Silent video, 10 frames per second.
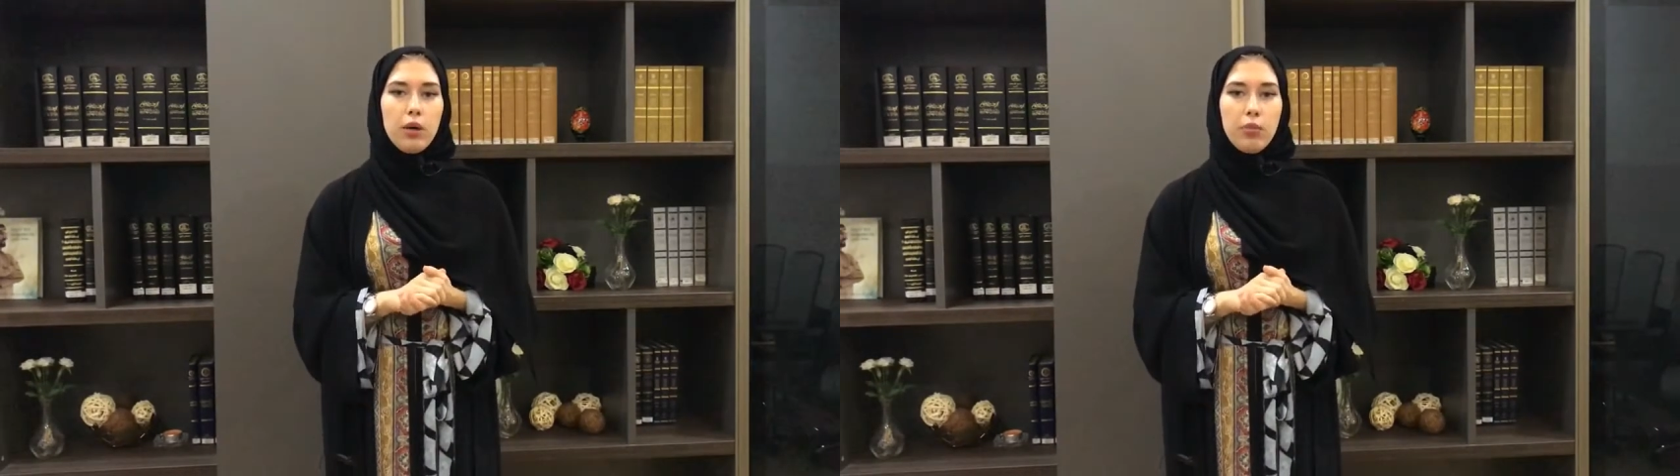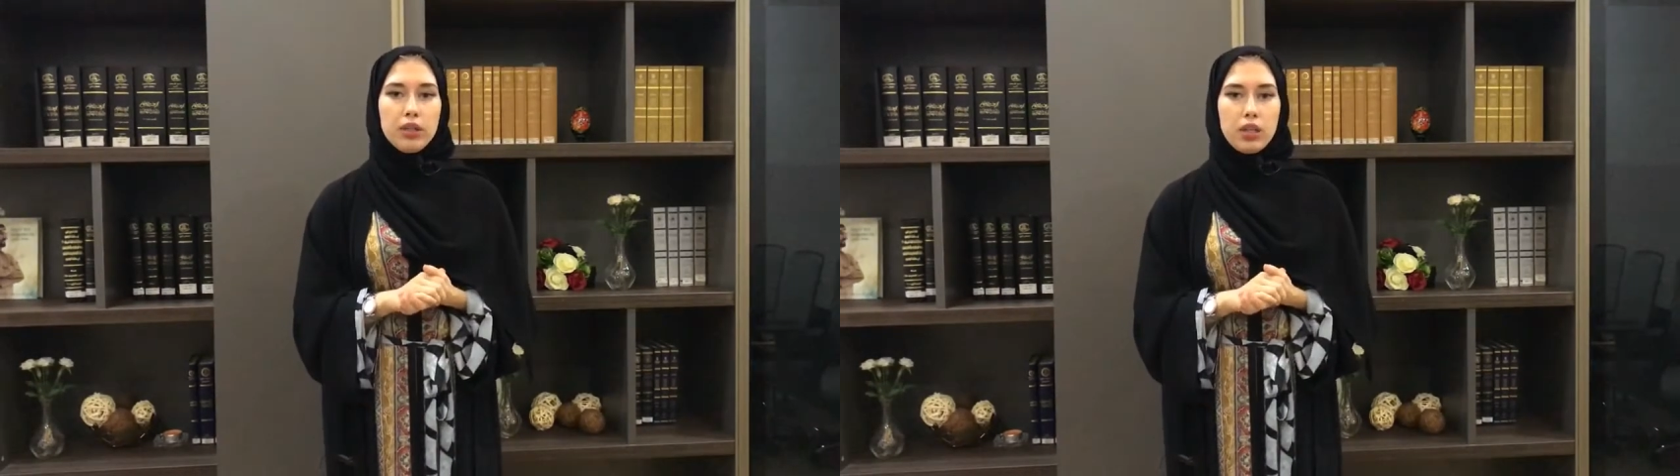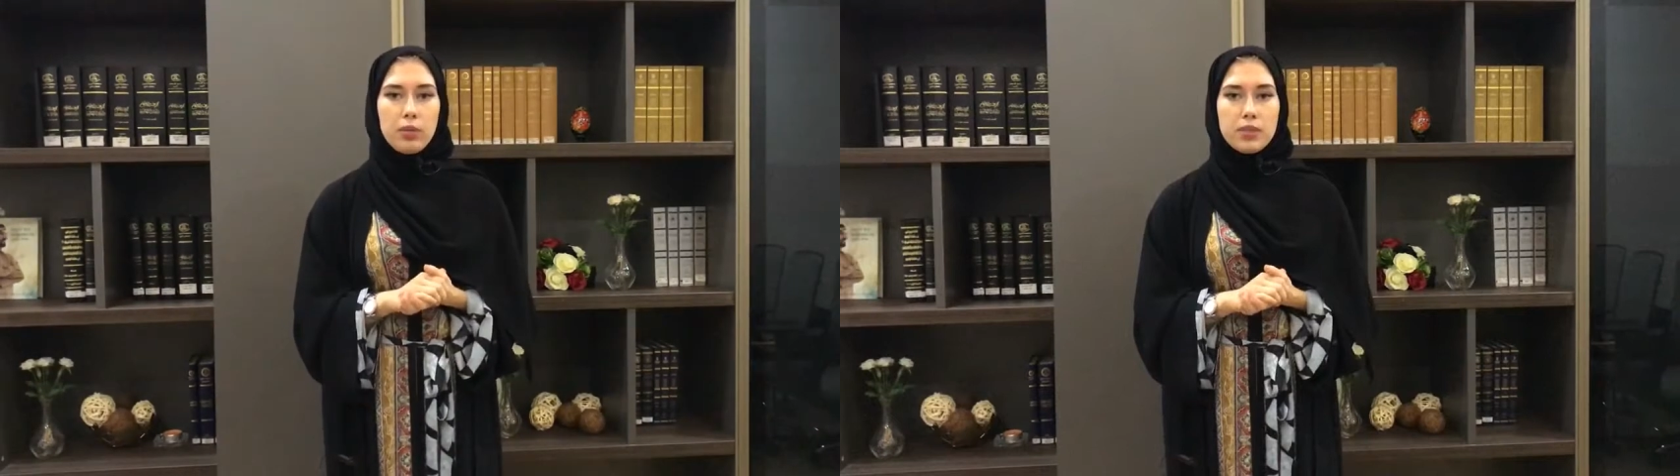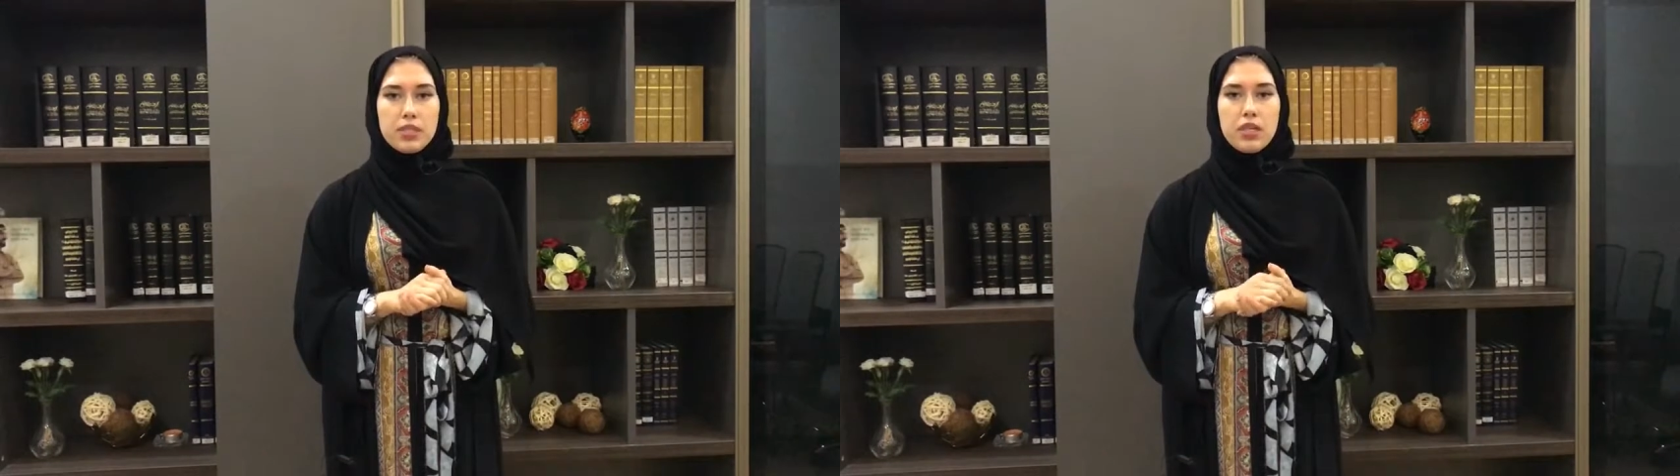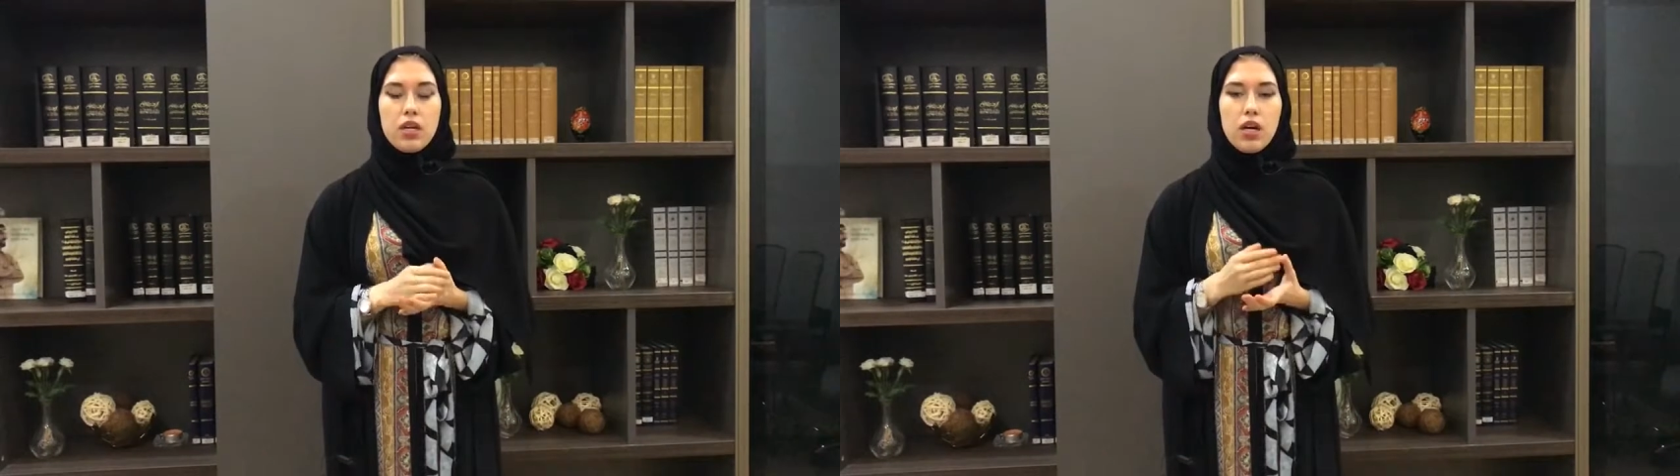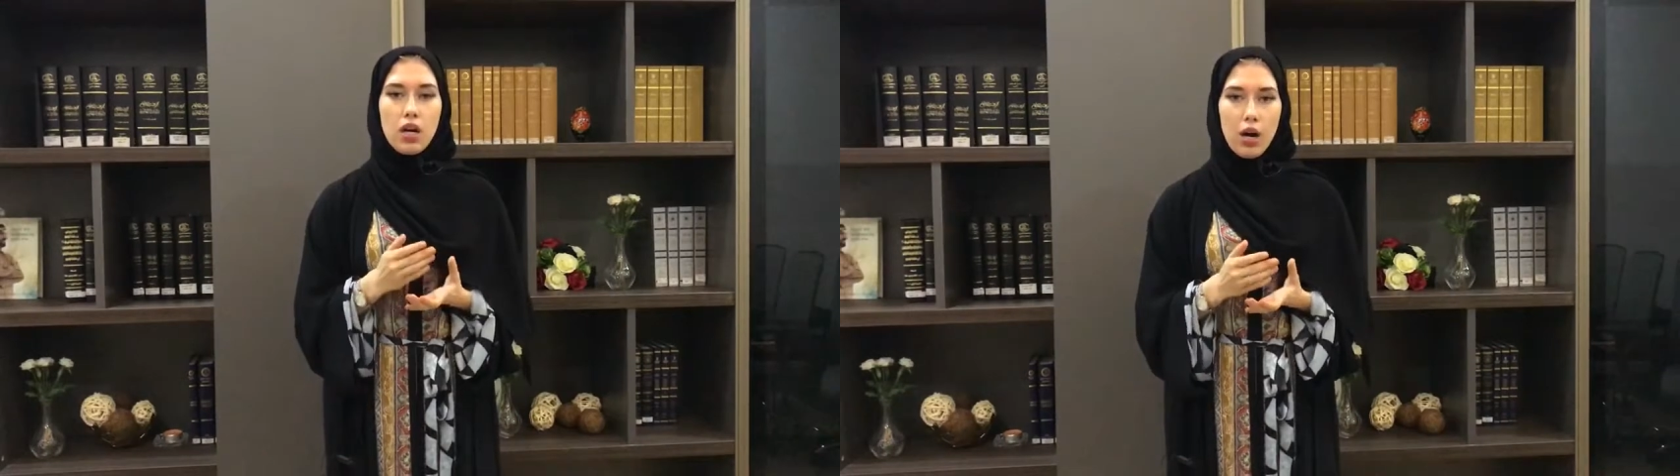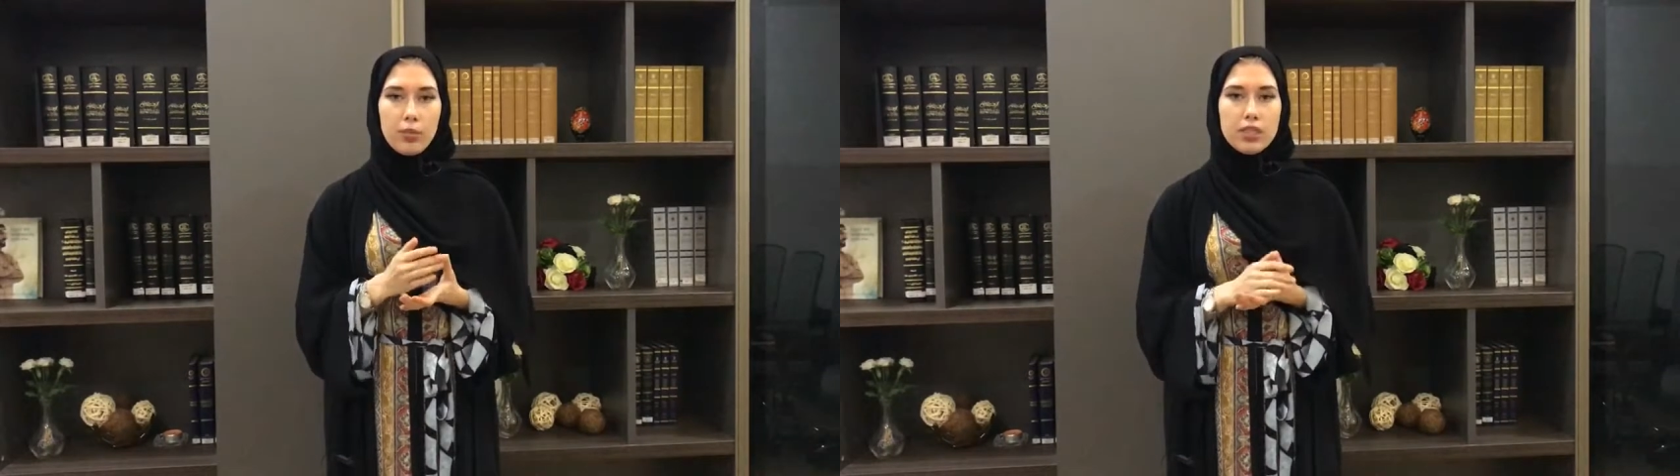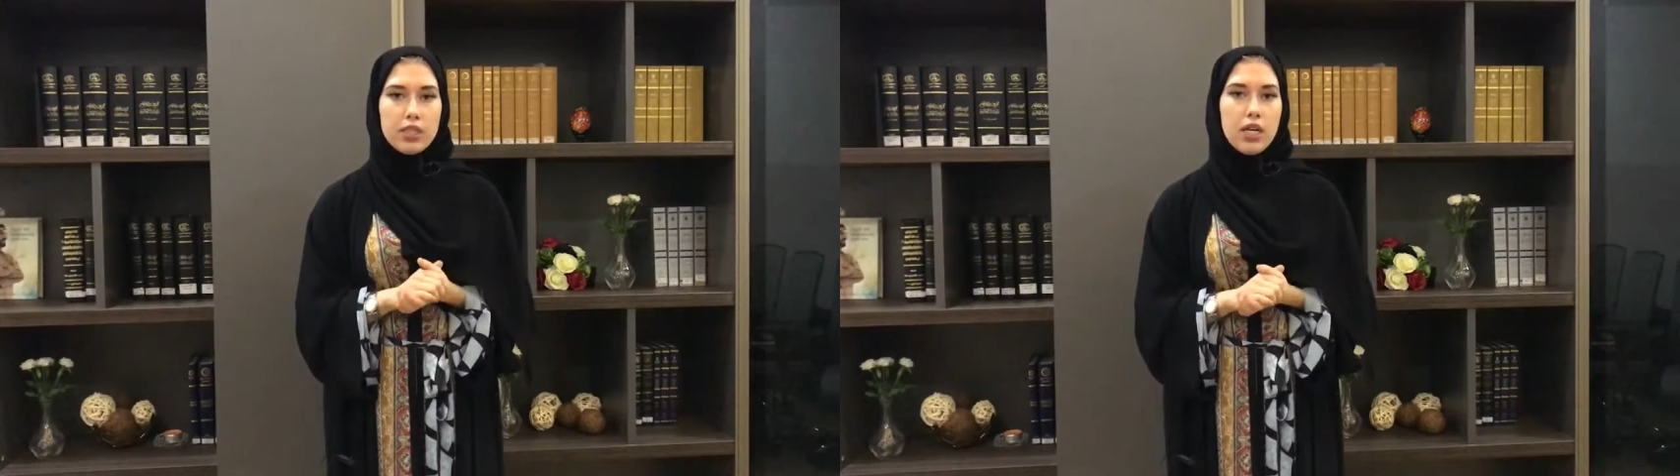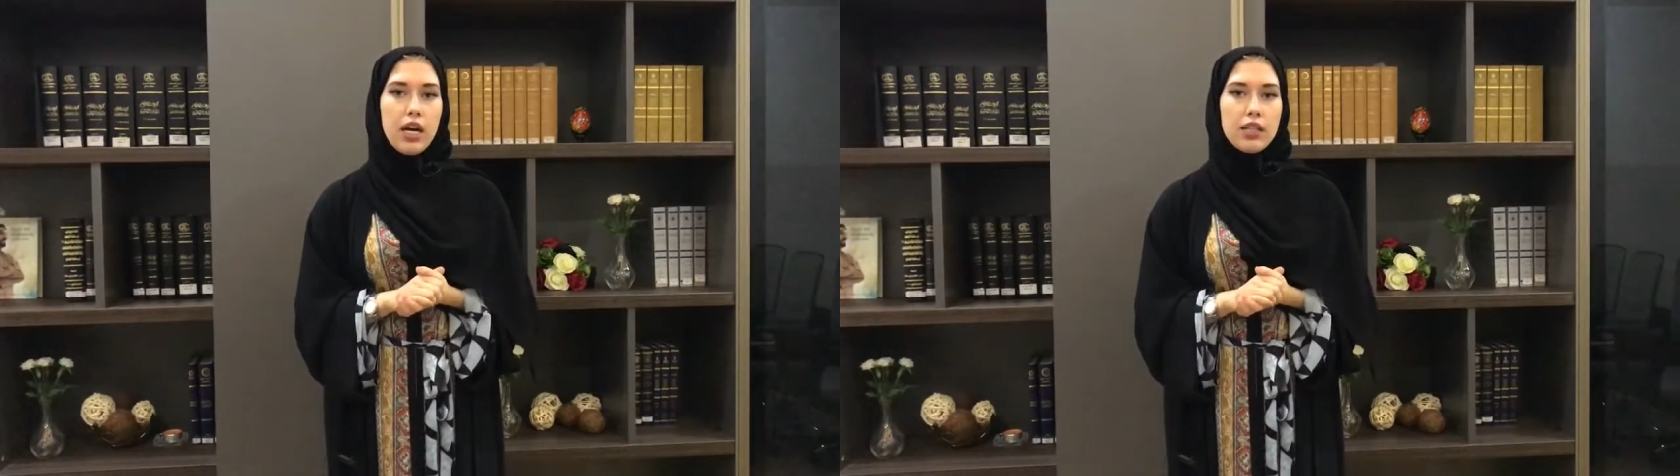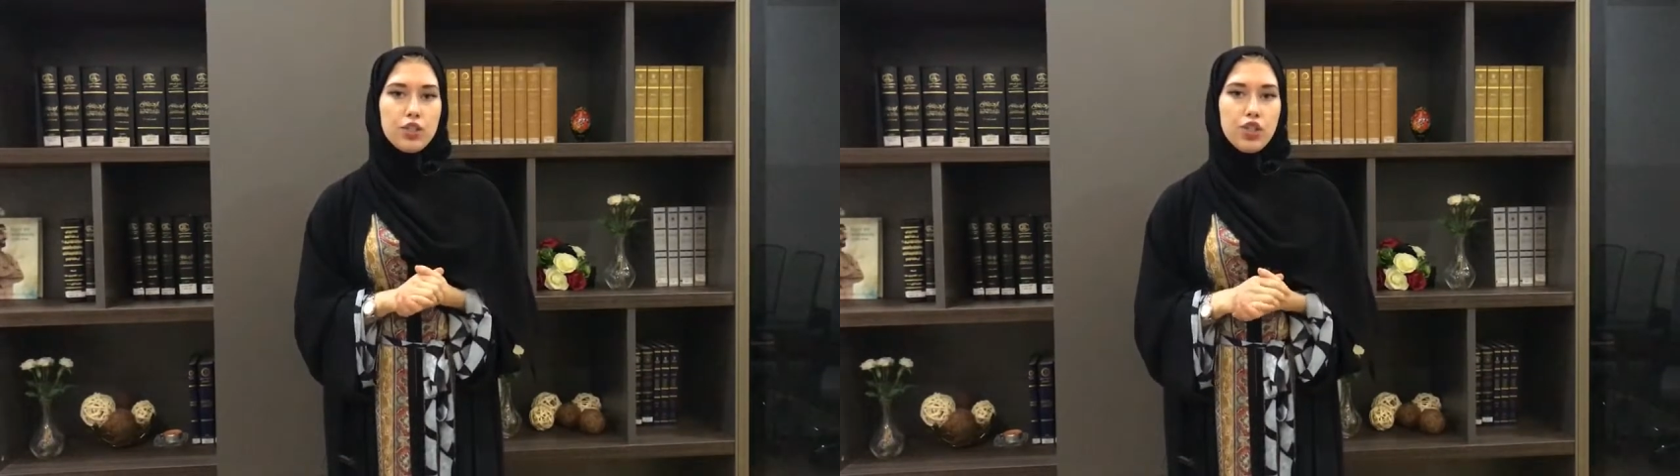bankruptcy committee
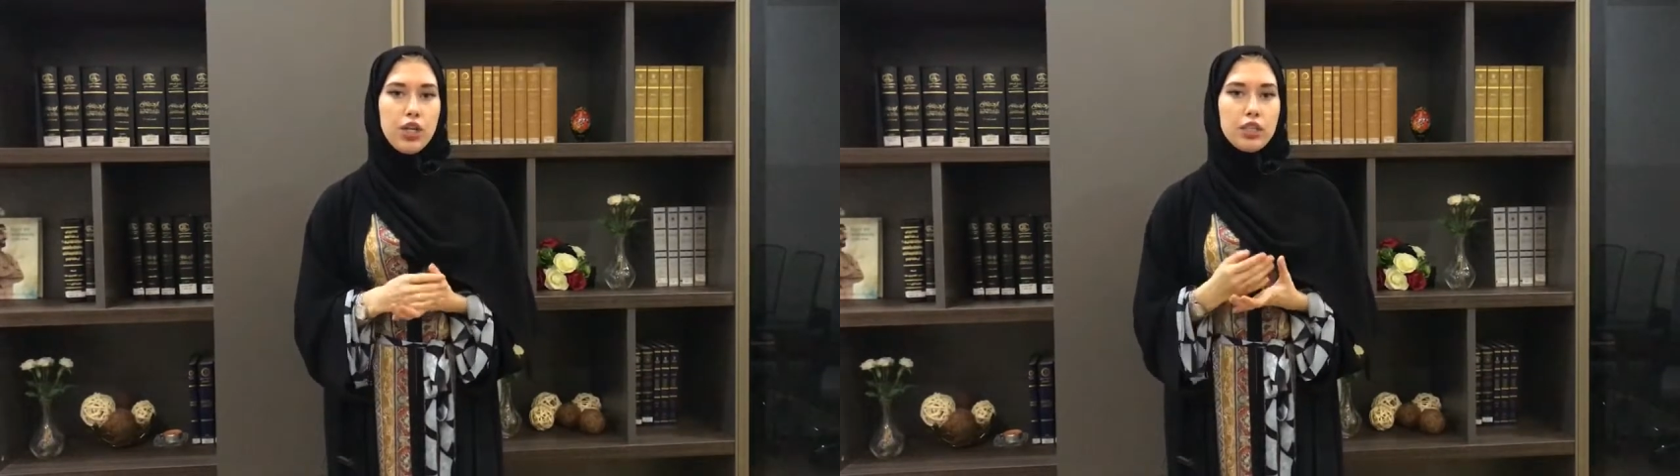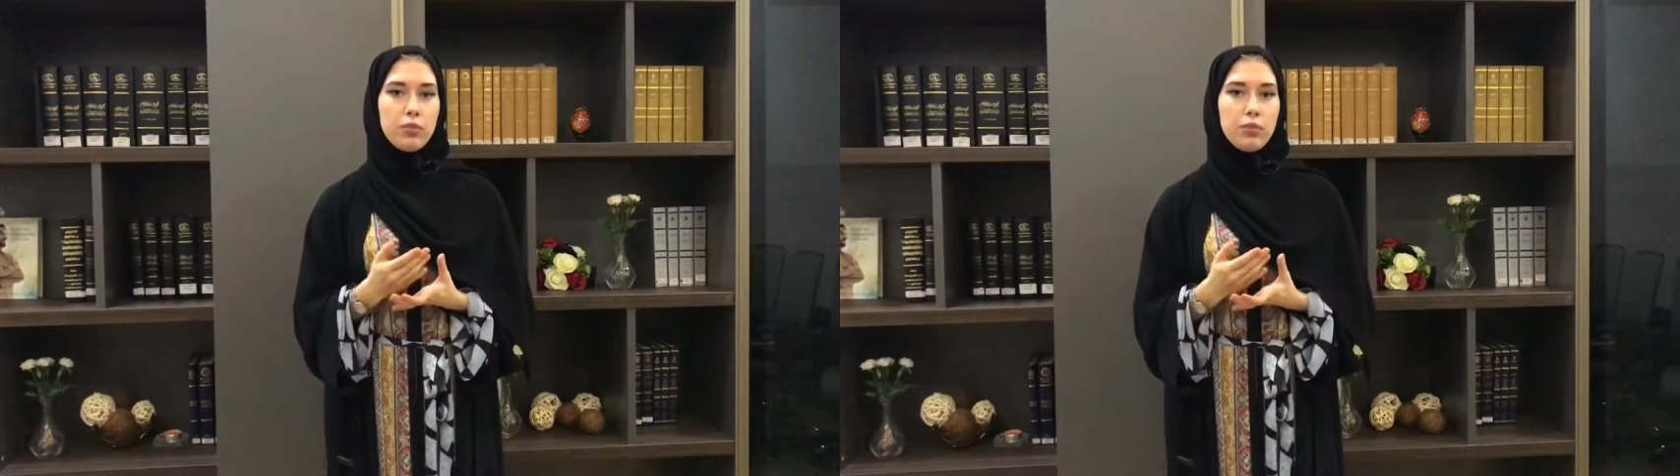and check